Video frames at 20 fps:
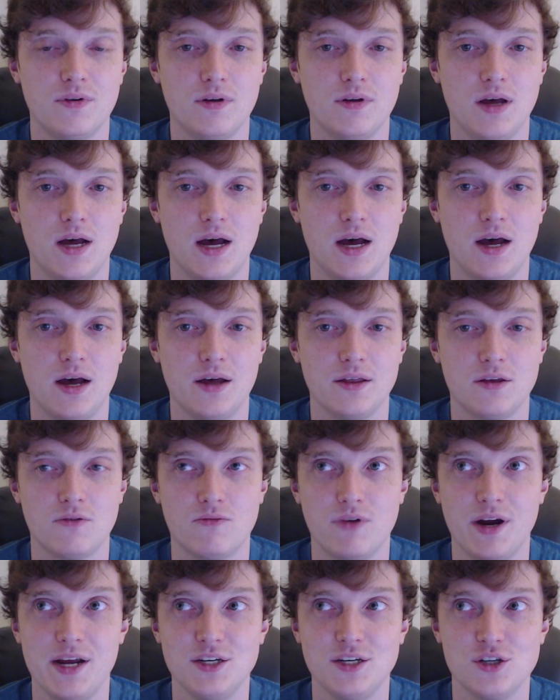the
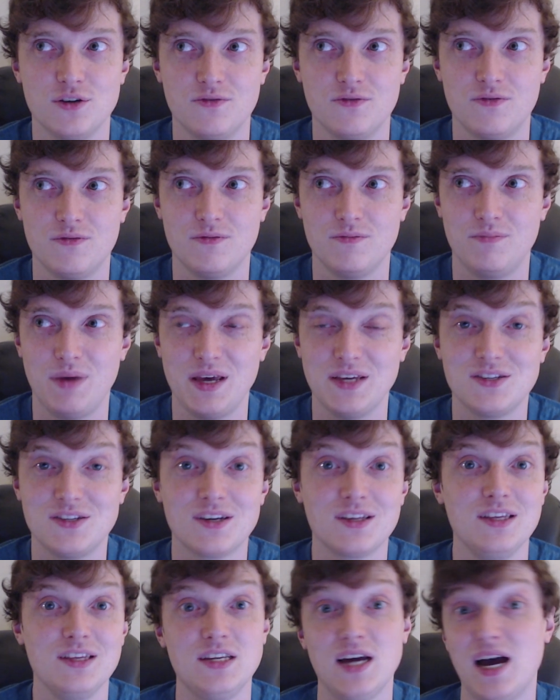range of
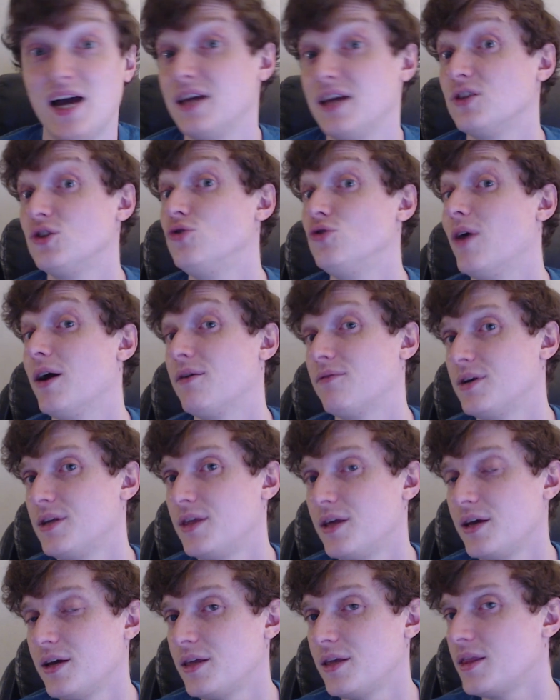basically dying to
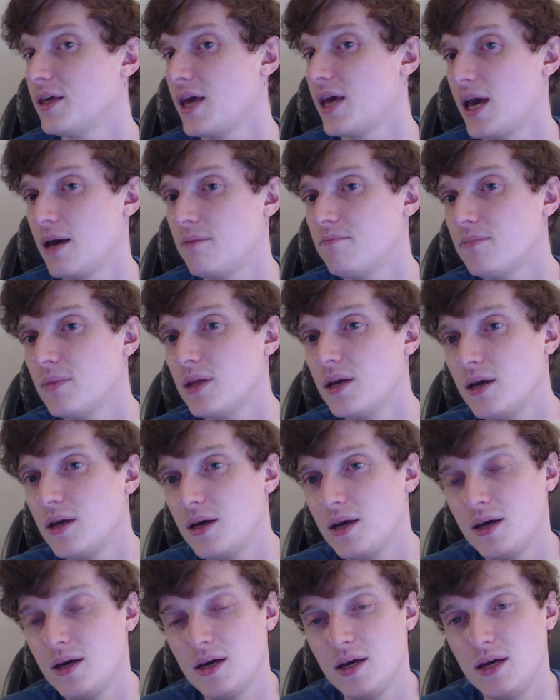everything in the game
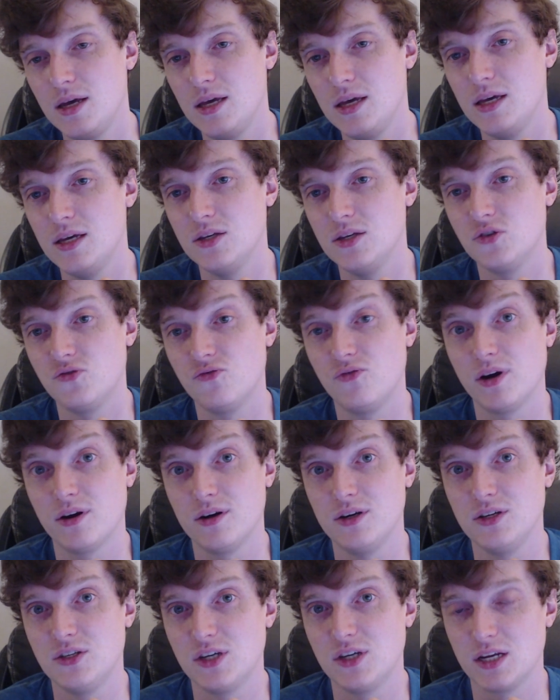is
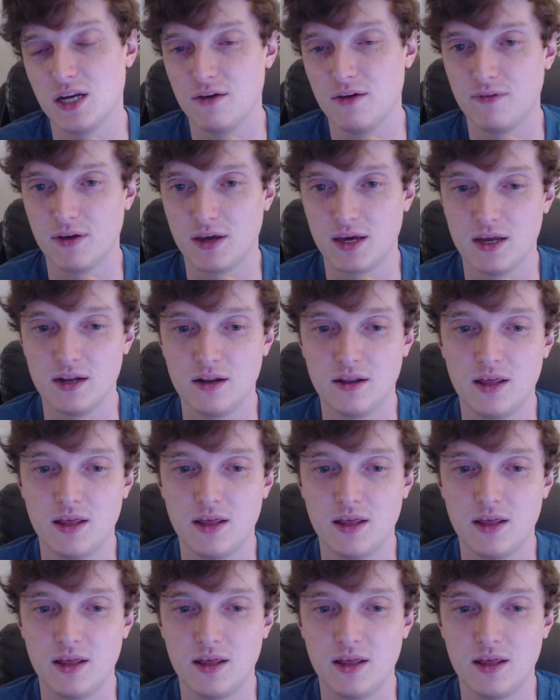very significant.